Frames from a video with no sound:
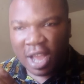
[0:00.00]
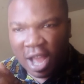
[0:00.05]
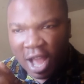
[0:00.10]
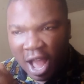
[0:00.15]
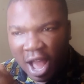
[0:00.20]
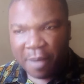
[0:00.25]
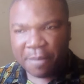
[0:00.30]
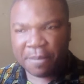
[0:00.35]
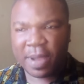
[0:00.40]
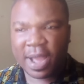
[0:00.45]

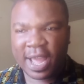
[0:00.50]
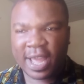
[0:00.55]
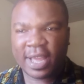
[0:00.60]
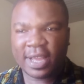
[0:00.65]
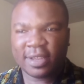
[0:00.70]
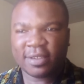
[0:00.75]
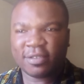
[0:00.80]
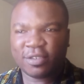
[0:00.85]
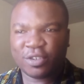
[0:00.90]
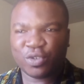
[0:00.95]
Am I
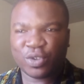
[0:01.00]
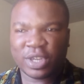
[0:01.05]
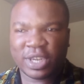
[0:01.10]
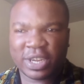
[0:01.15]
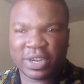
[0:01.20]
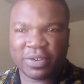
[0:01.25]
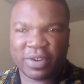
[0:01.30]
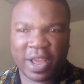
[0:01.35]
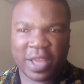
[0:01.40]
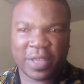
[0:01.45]
doing
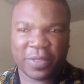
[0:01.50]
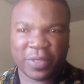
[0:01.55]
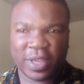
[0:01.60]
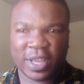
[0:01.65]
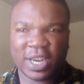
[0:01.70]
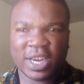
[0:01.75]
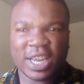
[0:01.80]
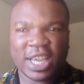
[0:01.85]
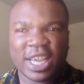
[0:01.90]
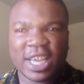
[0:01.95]
the right
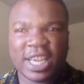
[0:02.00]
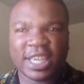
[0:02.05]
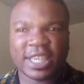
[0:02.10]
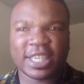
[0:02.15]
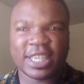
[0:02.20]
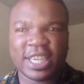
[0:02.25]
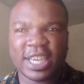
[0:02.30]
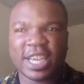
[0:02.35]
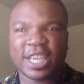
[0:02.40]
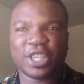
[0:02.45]
thing? Is
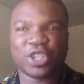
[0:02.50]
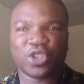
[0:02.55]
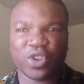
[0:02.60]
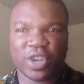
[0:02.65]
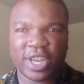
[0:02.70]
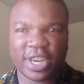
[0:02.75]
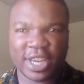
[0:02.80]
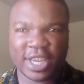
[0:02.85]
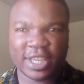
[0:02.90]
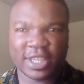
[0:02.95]
she
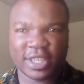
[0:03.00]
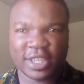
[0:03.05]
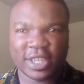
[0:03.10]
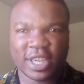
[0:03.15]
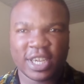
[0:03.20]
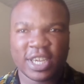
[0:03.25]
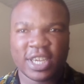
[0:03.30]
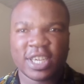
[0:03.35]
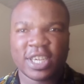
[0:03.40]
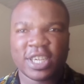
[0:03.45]
enjoying it?
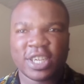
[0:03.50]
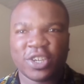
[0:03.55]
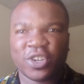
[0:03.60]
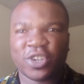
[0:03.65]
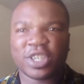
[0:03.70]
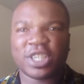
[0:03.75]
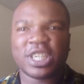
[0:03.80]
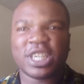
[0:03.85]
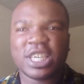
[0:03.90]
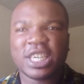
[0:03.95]

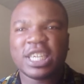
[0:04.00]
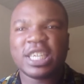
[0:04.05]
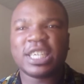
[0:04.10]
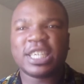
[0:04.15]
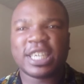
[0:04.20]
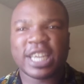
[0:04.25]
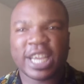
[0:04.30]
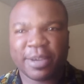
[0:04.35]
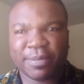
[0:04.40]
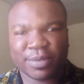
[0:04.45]
Does she
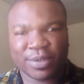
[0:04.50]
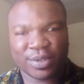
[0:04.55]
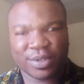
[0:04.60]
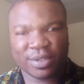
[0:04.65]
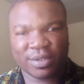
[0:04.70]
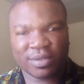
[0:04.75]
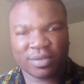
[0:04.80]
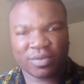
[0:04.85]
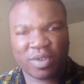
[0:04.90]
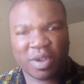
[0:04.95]
need depth?
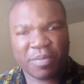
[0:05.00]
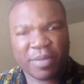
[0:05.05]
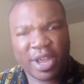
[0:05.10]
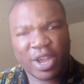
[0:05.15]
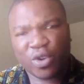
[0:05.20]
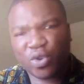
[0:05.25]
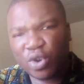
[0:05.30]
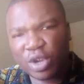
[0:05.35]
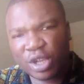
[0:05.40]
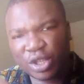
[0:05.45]
Or am I
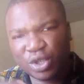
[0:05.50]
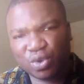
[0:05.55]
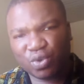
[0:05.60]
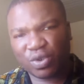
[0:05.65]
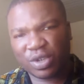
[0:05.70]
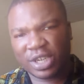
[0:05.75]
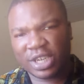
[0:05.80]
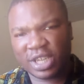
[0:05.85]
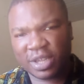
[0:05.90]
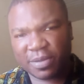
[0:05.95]
going too
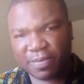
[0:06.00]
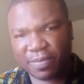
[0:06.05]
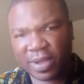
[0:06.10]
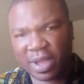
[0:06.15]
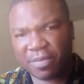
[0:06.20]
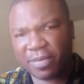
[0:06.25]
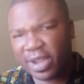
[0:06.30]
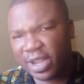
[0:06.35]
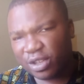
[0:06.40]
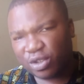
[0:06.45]
deep?
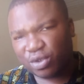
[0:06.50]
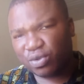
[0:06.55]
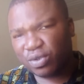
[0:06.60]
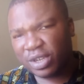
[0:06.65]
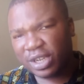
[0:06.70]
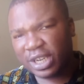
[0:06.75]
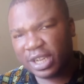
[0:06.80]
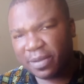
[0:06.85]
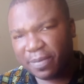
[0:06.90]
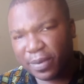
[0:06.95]
Am I too
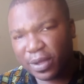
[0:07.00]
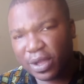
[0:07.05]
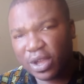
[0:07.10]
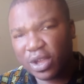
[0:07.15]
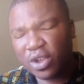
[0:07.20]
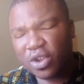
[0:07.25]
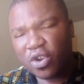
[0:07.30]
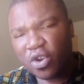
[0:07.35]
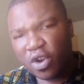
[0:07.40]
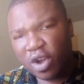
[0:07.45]
deep
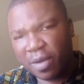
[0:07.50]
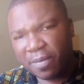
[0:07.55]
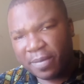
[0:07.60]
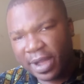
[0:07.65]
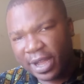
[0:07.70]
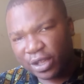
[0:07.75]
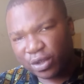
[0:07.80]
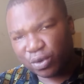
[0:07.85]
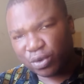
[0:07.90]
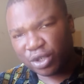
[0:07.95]
or am
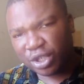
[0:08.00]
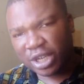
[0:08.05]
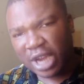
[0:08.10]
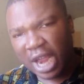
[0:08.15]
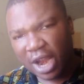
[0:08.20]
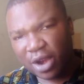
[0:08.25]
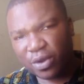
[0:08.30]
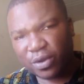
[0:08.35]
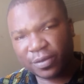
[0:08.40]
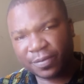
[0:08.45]
I too
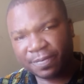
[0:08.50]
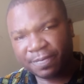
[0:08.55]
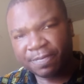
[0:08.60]
shallow?